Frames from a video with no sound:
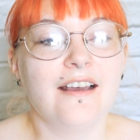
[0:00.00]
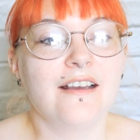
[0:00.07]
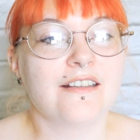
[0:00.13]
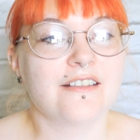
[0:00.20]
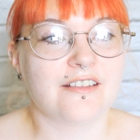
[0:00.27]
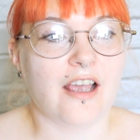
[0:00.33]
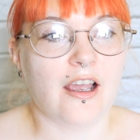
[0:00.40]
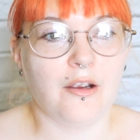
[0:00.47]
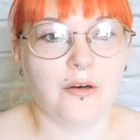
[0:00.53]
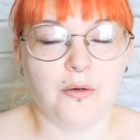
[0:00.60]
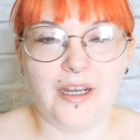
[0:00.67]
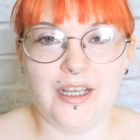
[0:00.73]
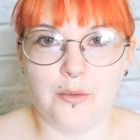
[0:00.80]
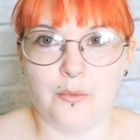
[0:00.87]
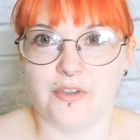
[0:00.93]
So
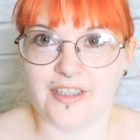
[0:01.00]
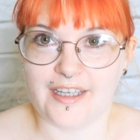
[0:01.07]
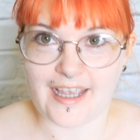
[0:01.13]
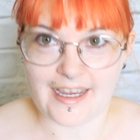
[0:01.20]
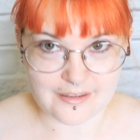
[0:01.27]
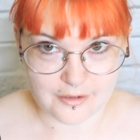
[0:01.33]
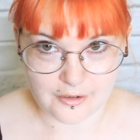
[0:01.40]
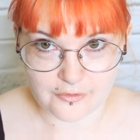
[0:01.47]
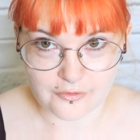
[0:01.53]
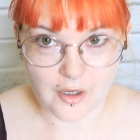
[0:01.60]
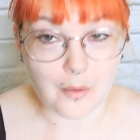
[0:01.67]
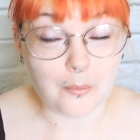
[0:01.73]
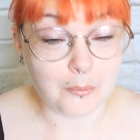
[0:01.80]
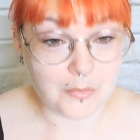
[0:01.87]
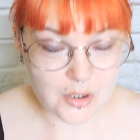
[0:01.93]
it was a case of
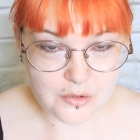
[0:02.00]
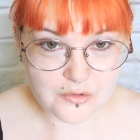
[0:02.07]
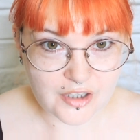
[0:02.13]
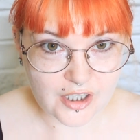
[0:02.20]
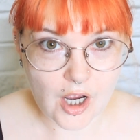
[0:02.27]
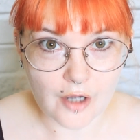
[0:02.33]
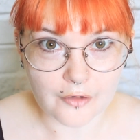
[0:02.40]
music